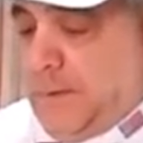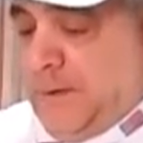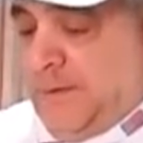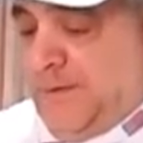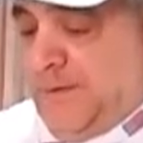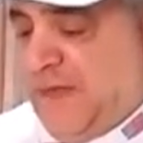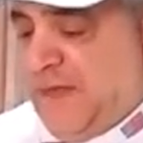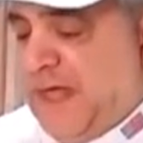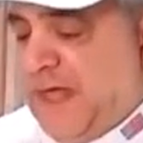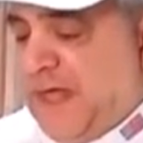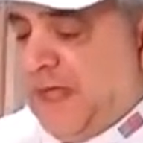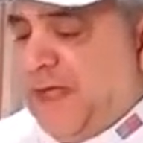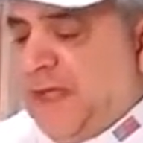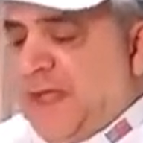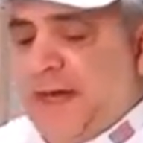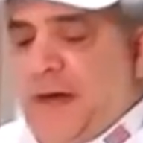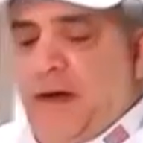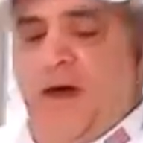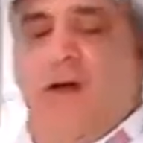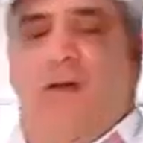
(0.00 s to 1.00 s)
And then
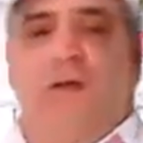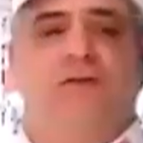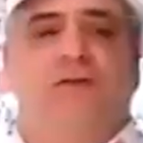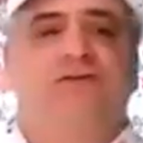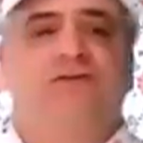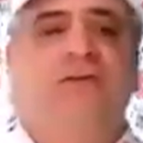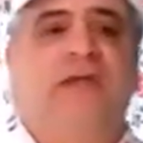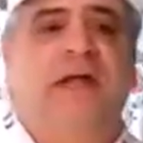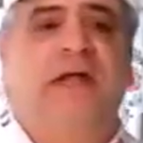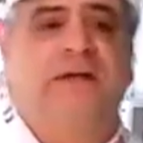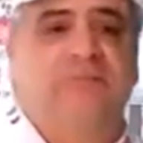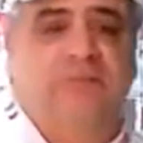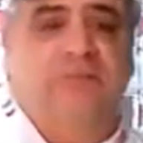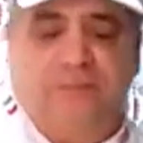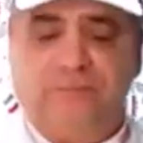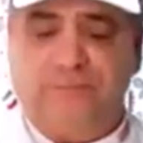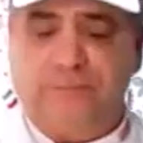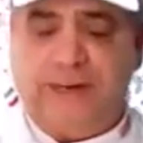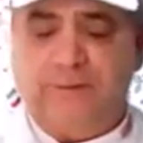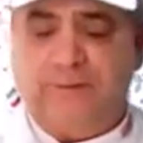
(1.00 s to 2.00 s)
let all those
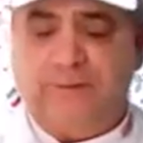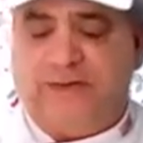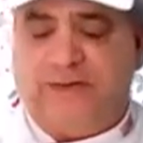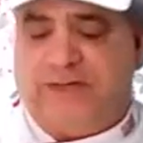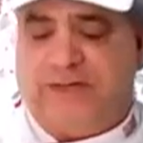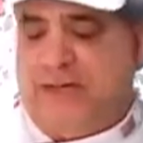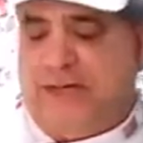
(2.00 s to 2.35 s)
flavors marry